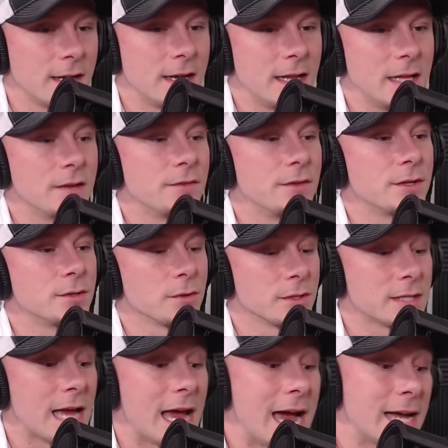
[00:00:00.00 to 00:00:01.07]

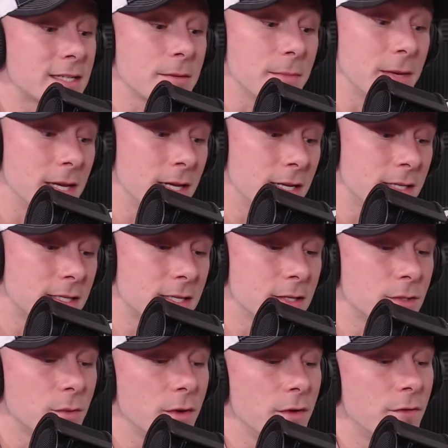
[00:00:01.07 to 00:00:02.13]
individuals ask me
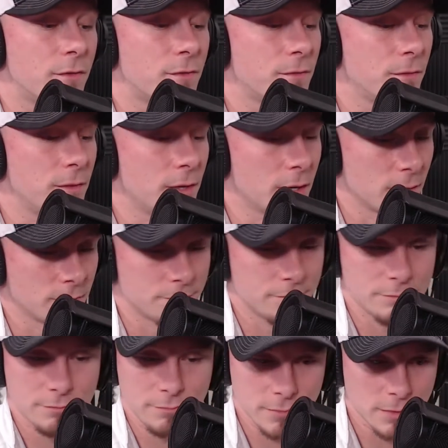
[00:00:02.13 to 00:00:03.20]
since we've
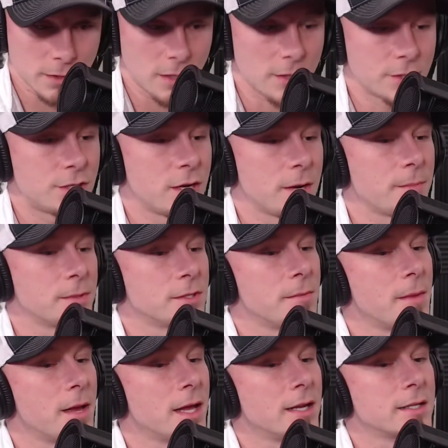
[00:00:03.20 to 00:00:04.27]
launched Shepherds of
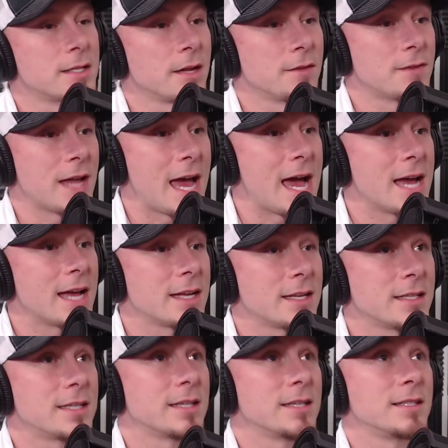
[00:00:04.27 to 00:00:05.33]
Men and stuff
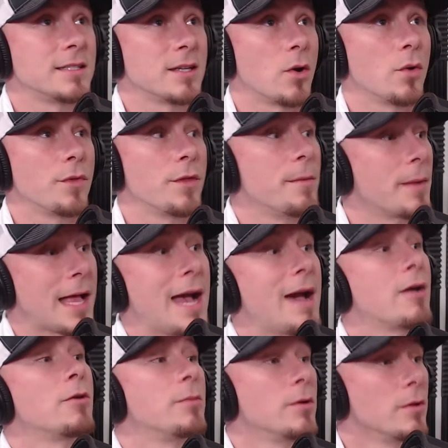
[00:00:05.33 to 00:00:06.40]
to hold them
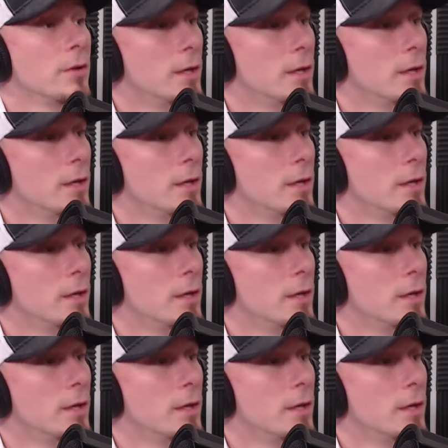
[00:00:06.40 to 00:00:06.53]
accountable